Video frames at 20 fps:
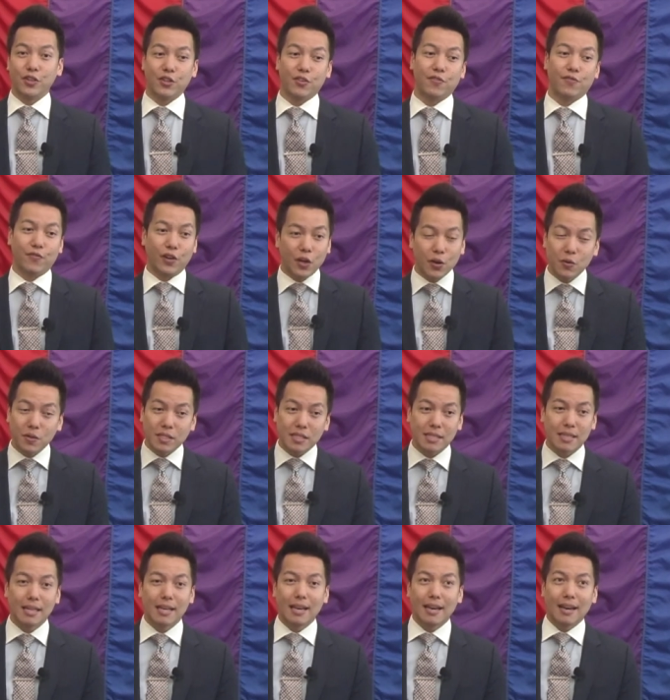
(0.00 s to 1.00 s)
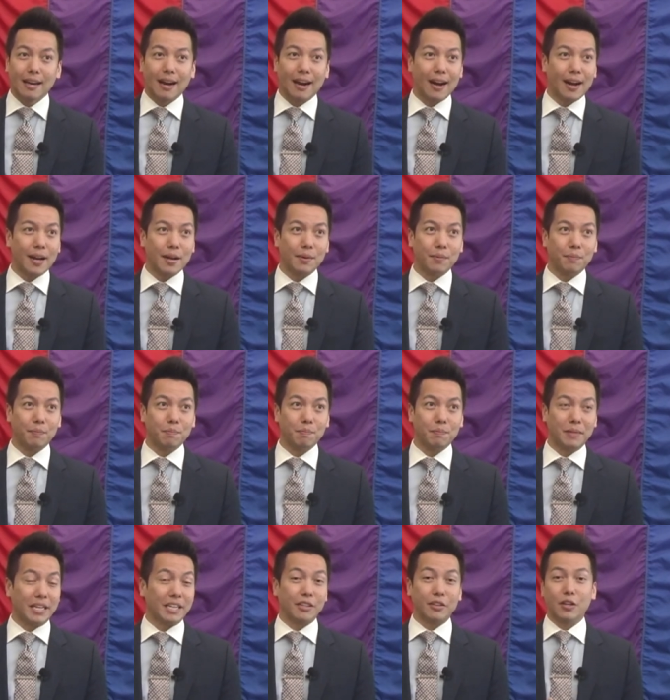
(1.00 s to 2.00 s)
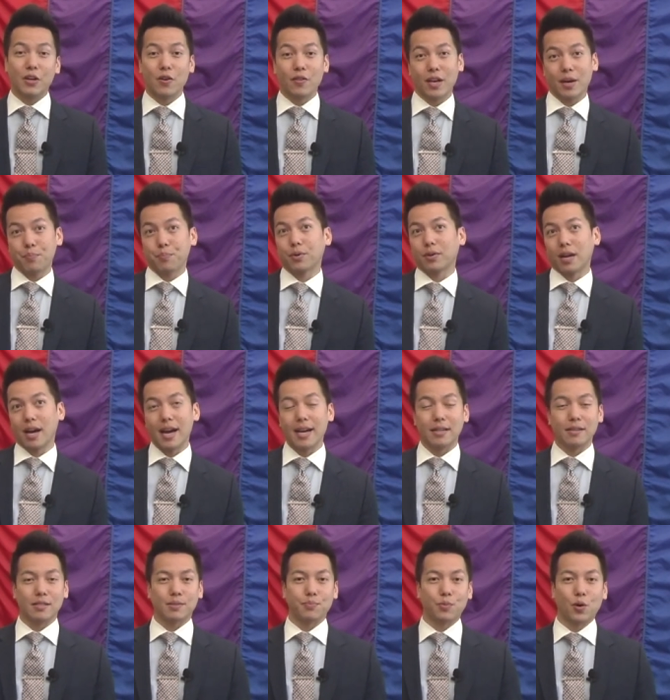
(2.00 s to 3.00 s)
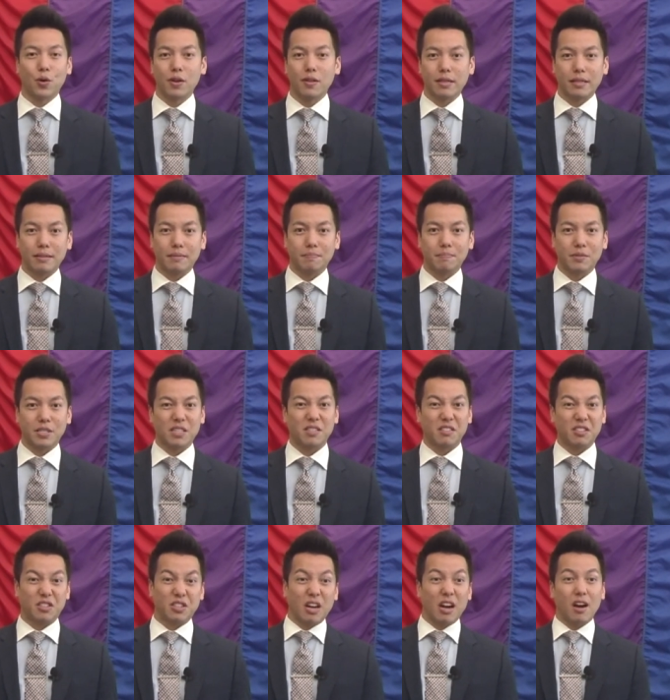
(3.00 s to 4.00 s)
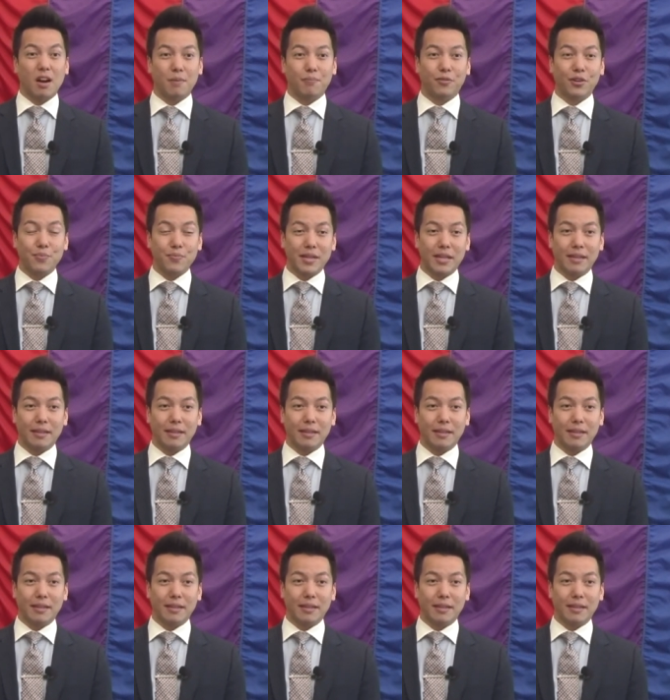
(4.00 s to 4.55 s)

your vote. I'm letting you know that Pride is more than just a job for me.